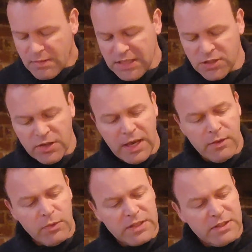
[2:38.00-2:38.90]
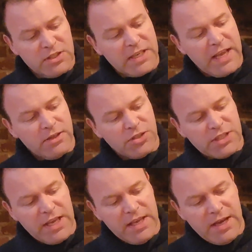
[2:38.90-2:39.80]
So that once again, just
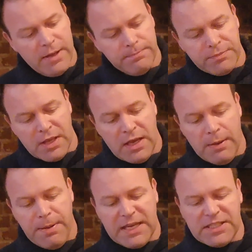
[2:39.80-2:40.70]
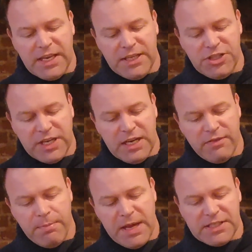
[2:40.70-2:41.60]
a, um, a pate, chicken
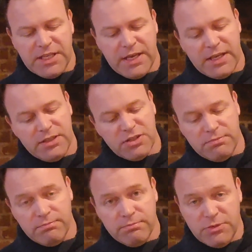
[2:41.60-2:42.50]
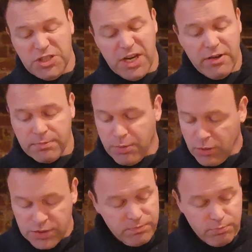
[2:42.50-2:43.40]
liver pate, some generic
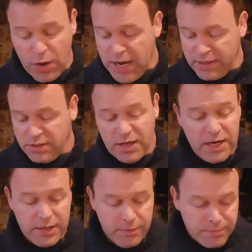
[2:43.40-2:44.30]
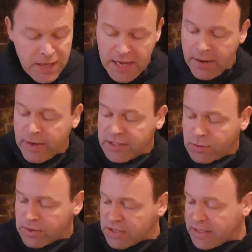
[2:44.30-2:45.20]
Polish brand, I don't know. Anyway, to
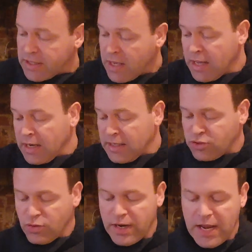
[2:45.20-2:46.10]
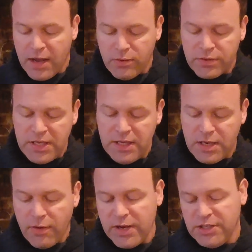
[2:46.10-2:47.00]
one side. Let's try now the
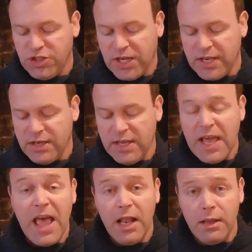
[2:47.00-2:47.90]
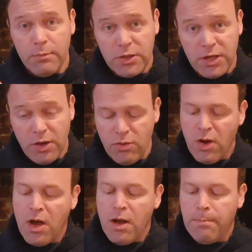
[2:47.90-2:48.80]
curry chicken, the El Mundo
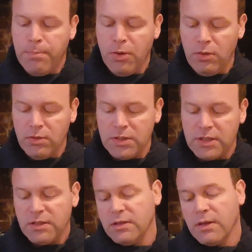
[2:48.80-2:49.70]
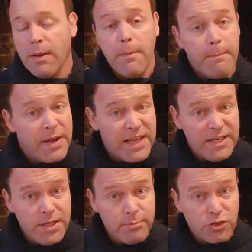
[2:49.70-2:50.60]
pulled
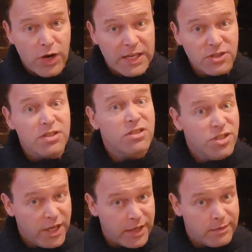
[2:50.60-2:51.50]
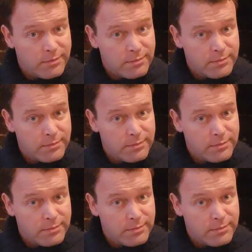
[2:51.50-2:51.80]
Indian Madras chicken.